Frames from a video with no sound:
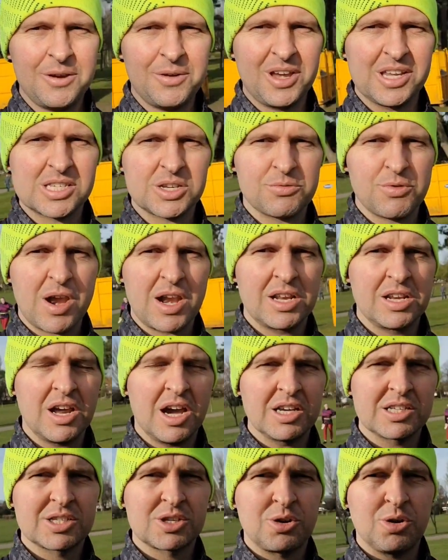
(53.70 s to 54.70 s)
Anyway, it's a really
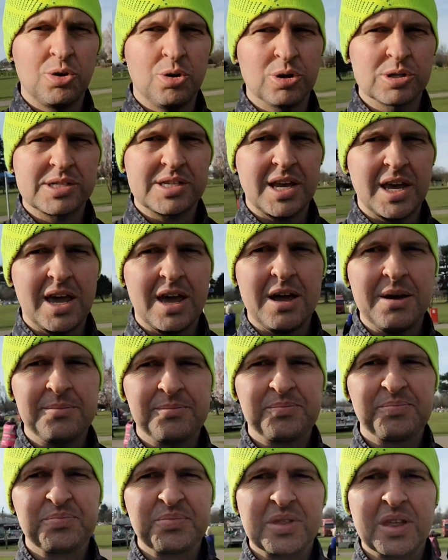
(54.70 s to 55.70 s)
nice course here.